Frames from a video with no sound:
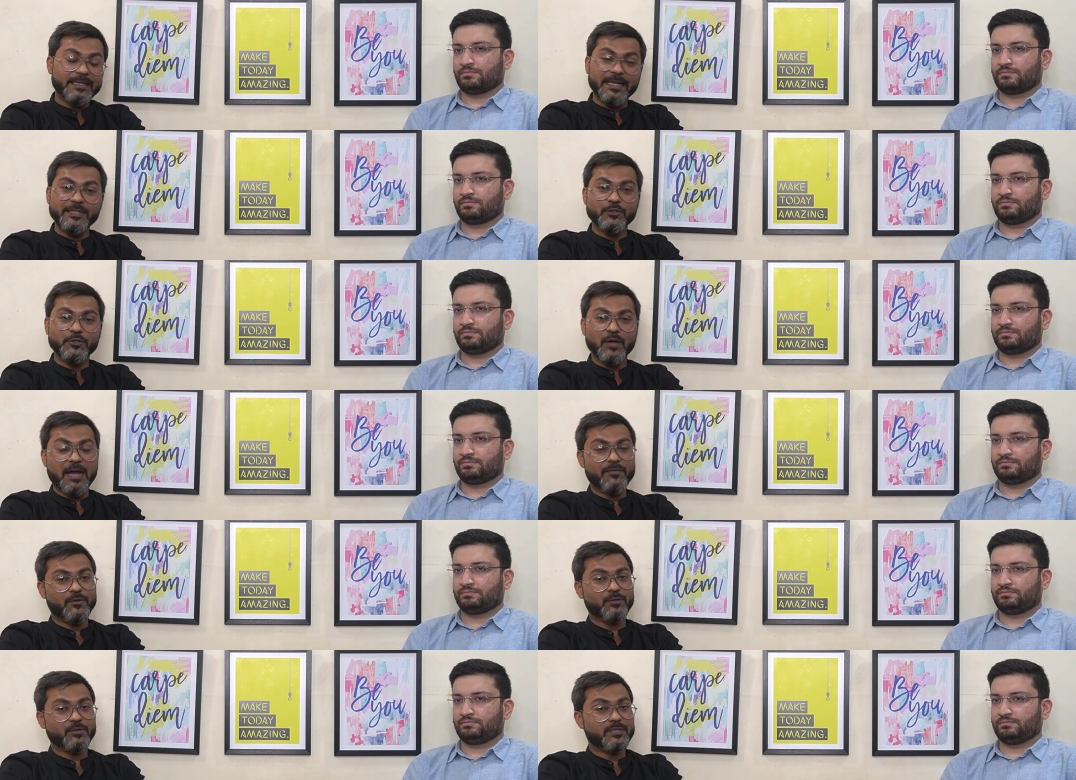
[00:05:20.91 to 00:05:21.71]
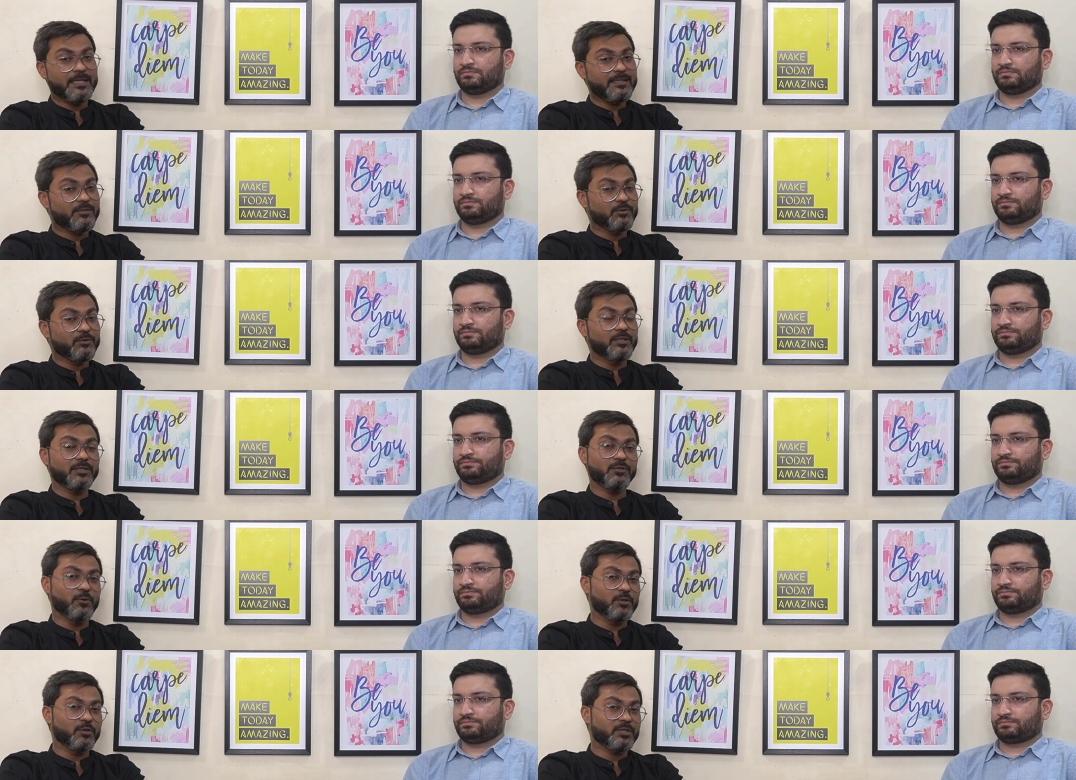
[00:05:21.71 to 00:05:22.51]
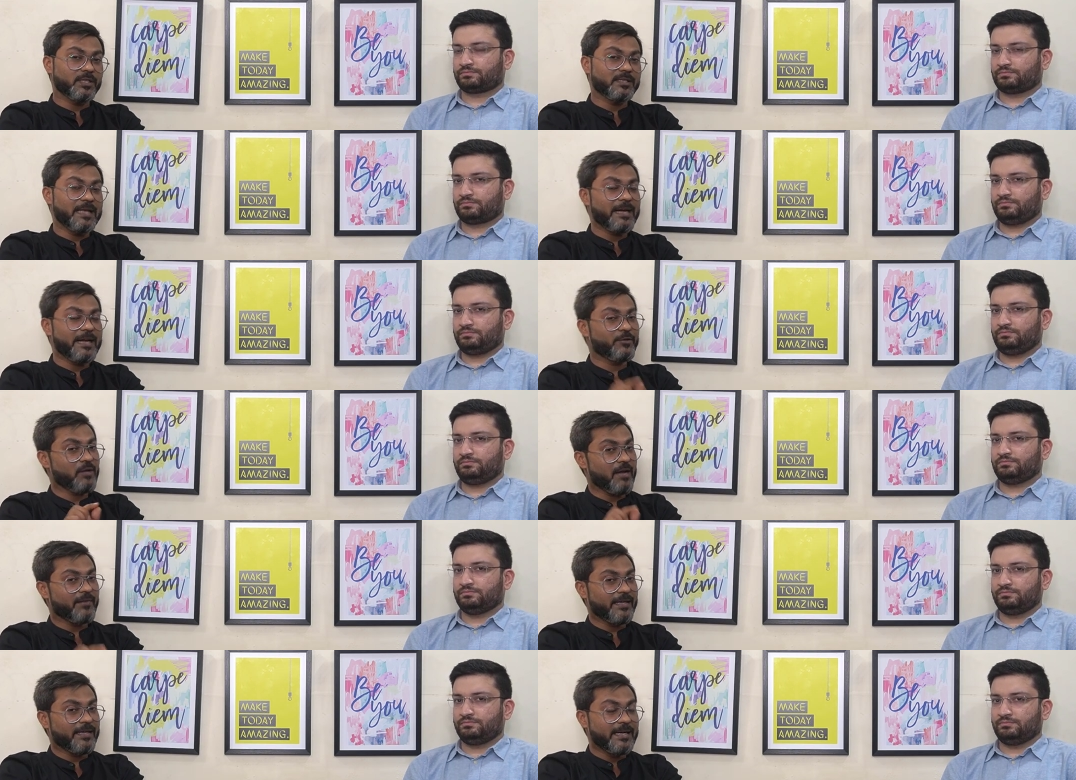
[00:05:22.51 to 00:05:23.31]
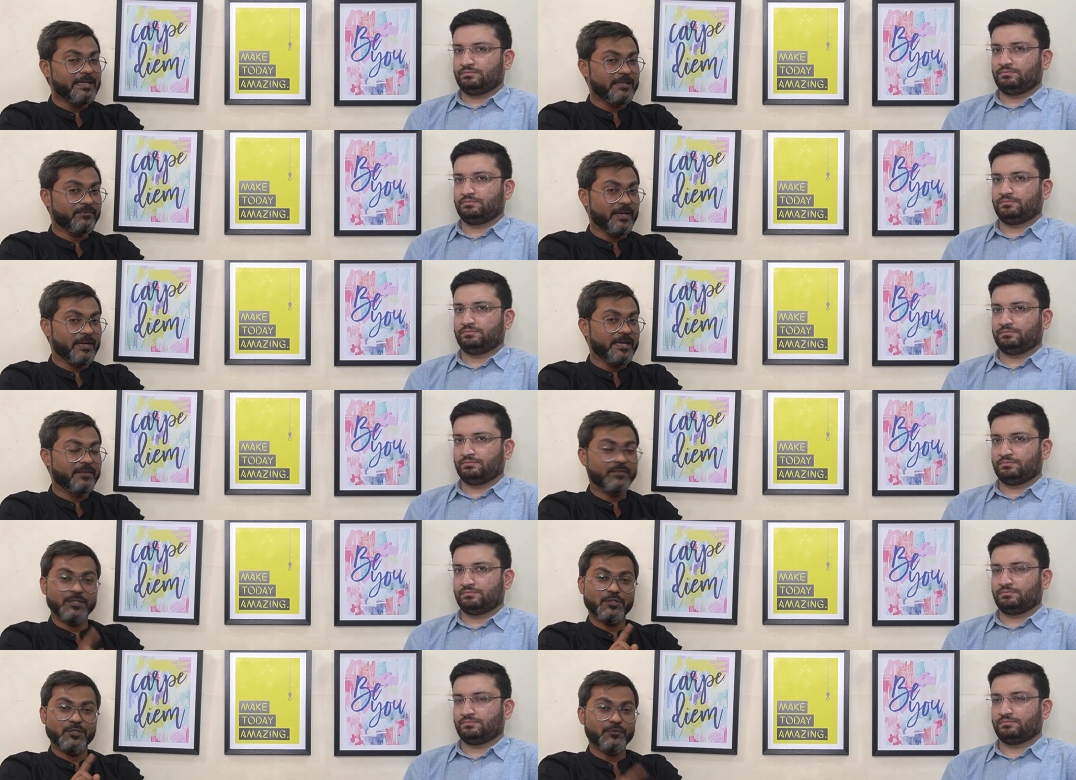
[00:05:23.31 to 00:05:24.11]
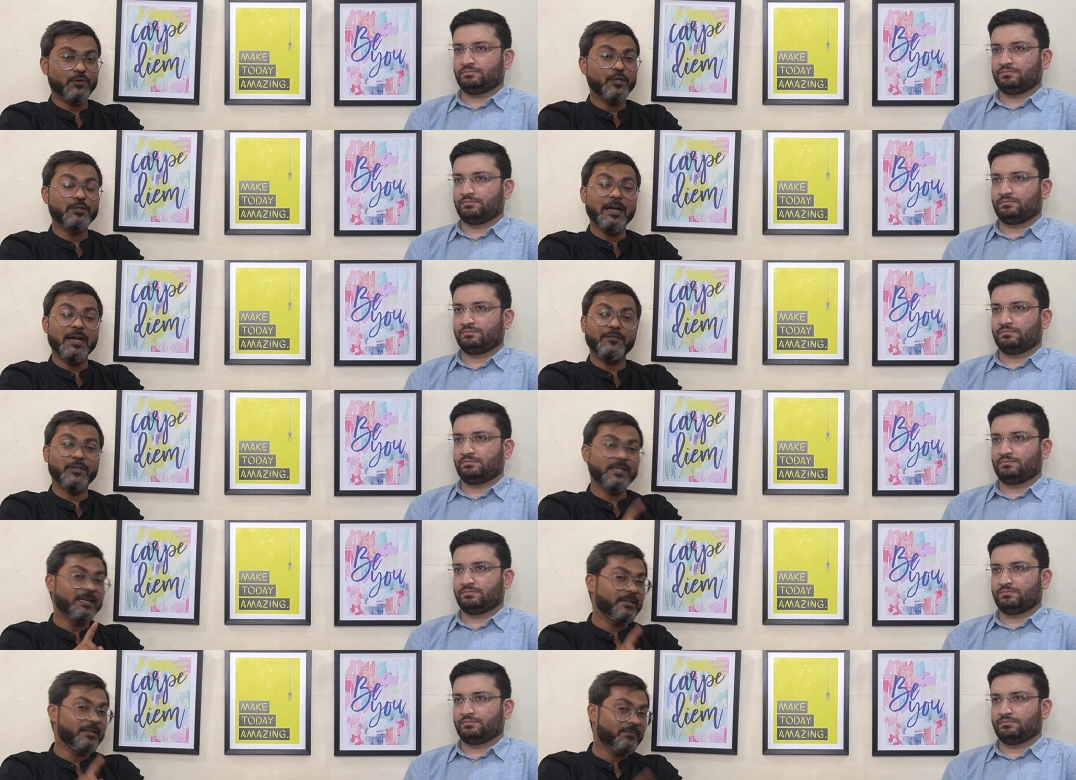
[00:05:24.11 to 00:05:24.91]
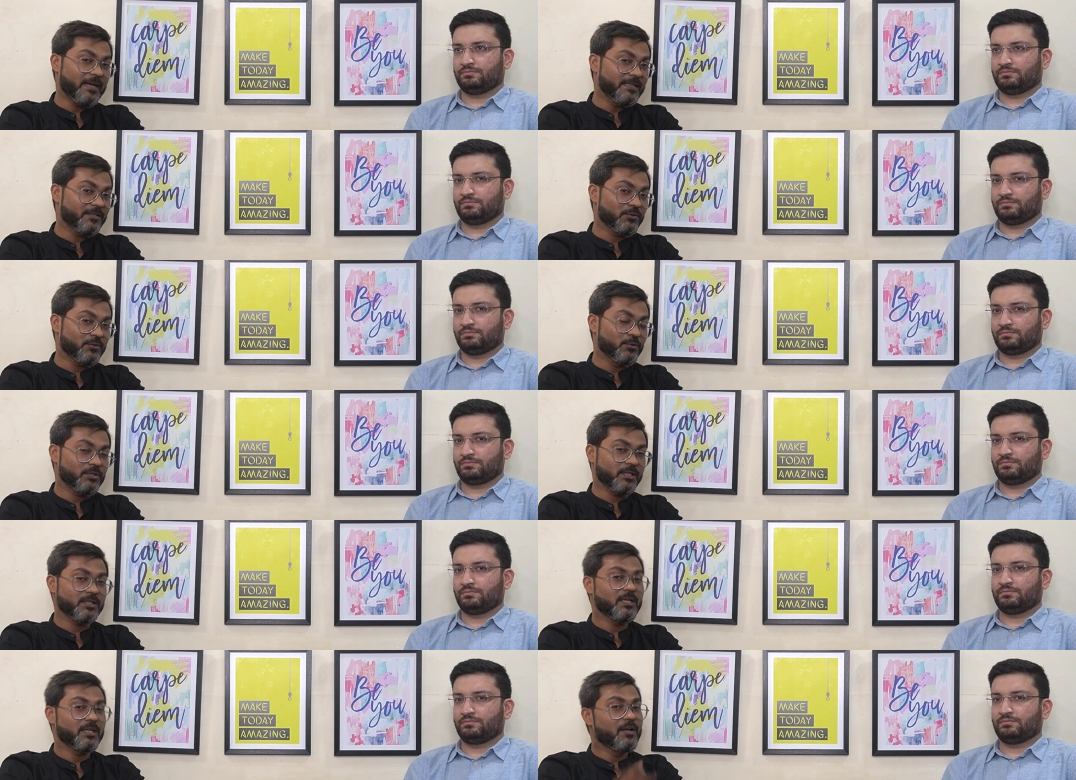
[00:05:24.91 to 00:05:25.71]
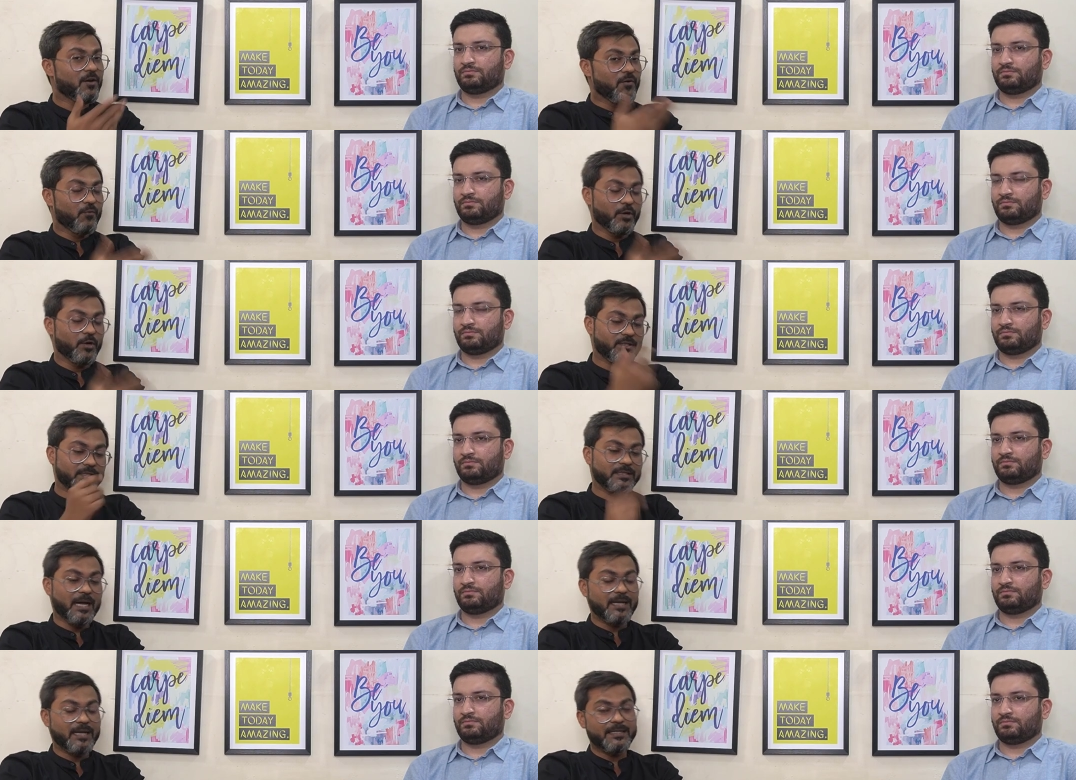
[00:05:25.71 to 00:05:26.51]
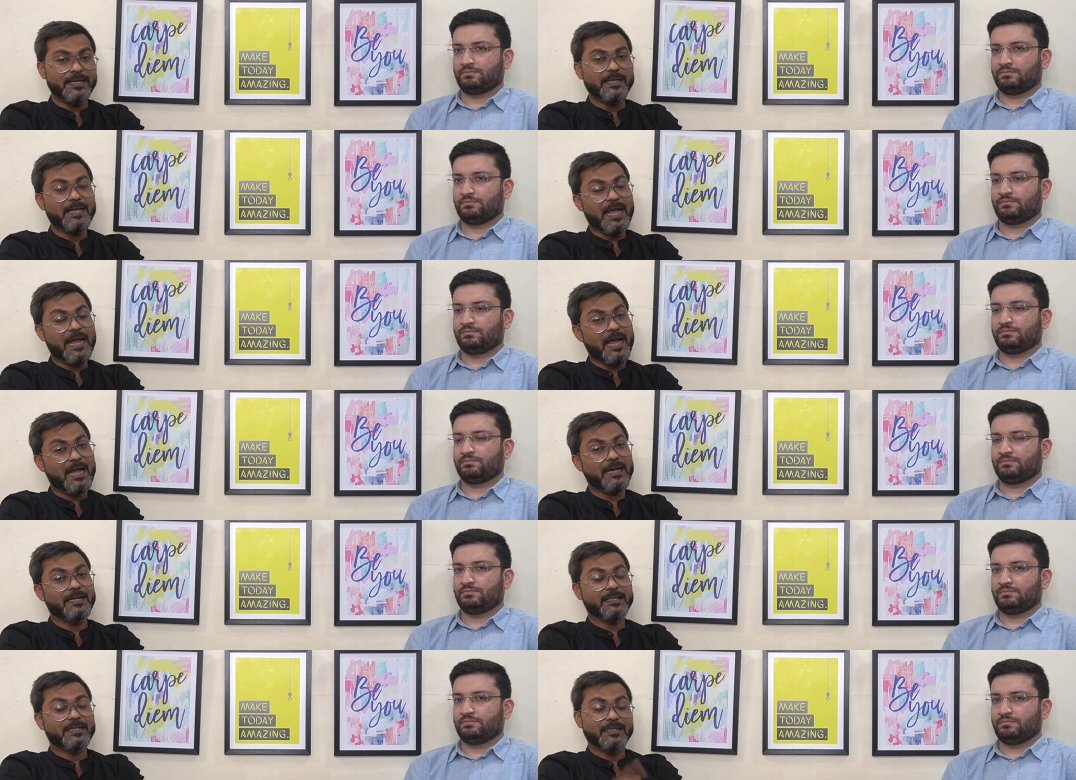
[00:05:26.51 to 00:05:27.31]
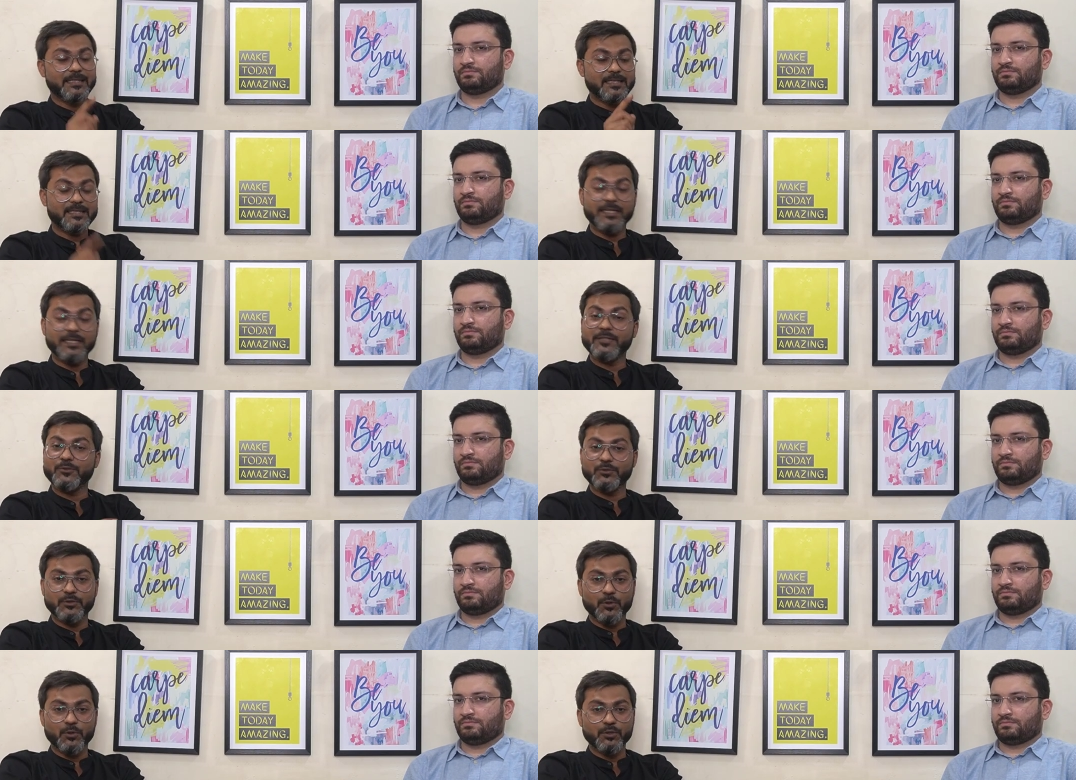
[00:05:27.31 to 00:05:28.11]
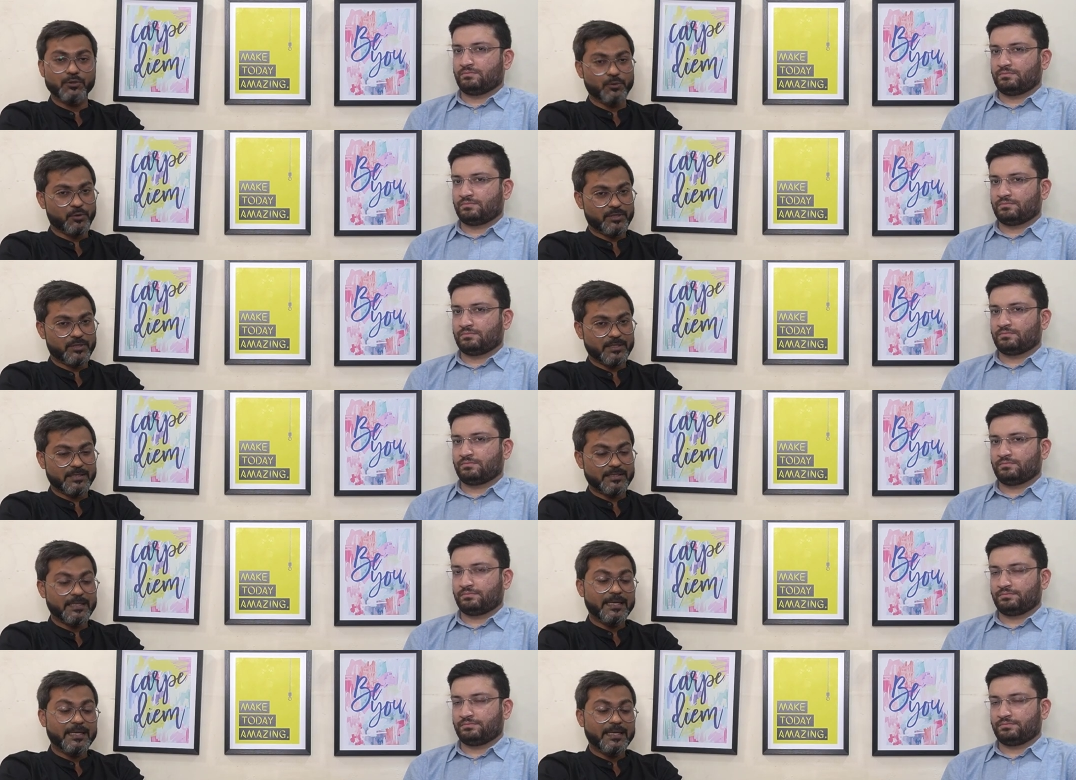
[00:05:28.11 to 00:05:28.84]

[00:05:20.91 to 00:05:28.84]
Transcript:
Speaker 1: then you have to stick to the sources that you have identified first of all you have to identify the sources what siddhant did and stick to those sources